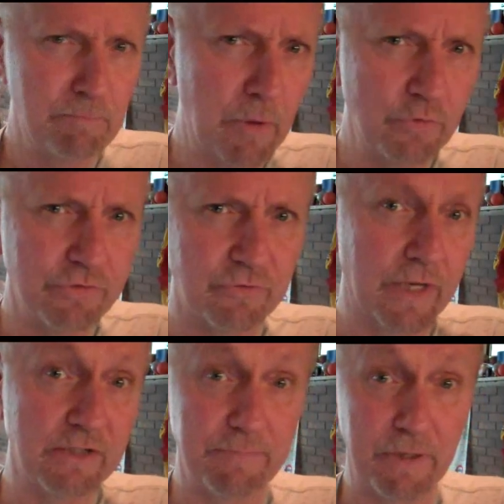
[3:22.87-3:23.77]
most
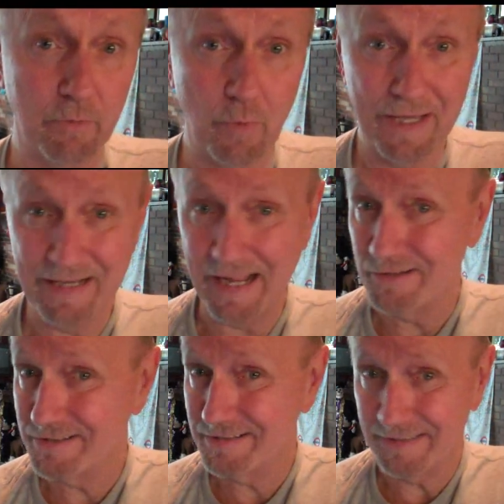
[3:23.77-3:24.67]
transparent White
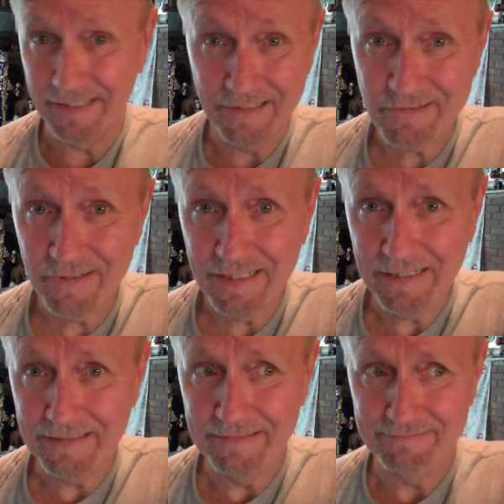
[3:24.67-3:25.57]
House in history?